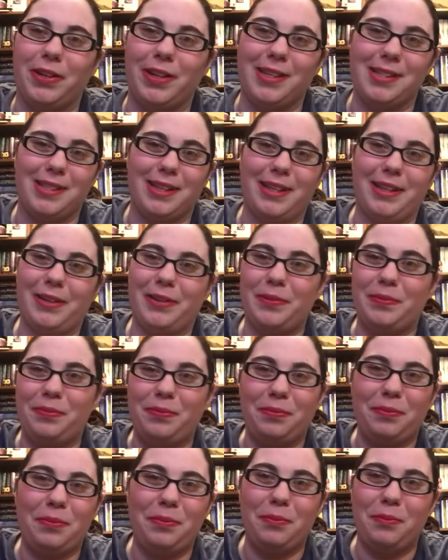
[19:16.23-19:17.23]
guys later.
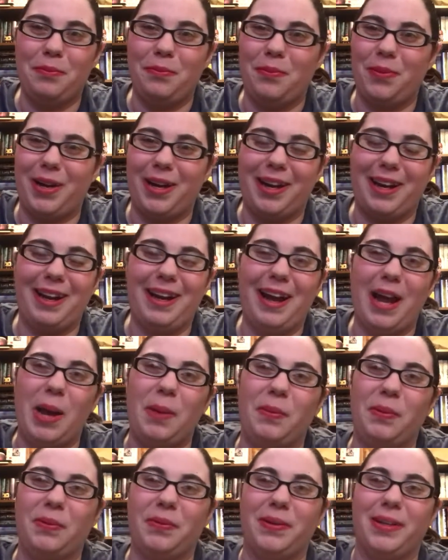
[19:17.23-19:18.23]
Bye.
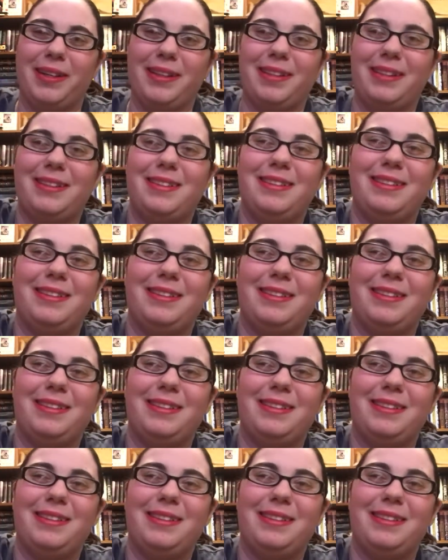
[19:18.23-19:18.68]
Happy reading.